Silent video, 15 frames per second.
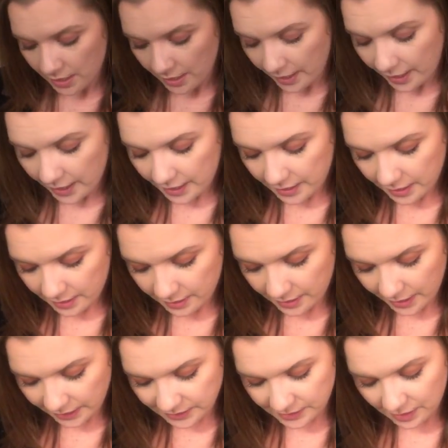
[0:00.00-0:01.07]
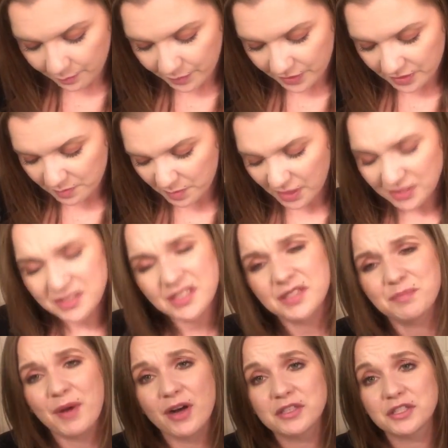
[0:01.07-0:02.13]
And next up in the box, this
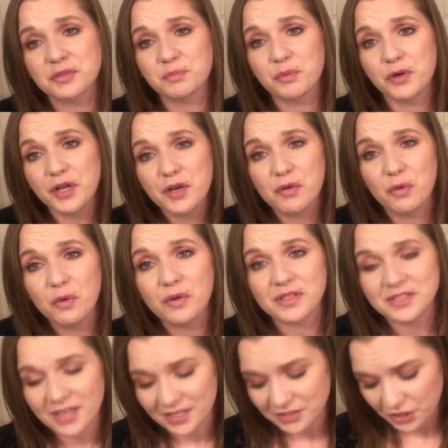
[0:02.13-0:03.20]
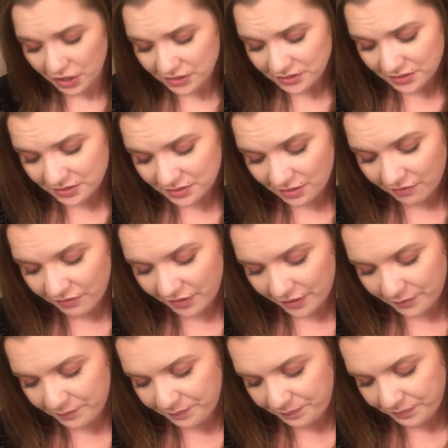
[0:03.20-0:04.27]
box is pretty cool. It's got tons of stuff in
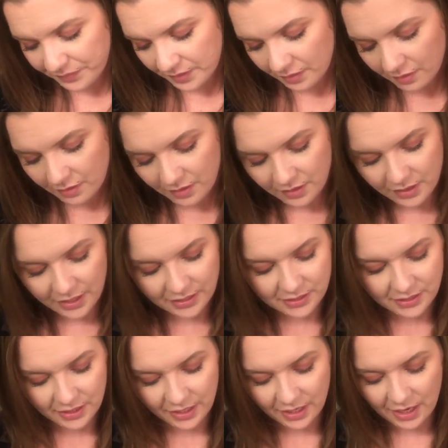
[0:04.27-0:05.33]
it. Next thing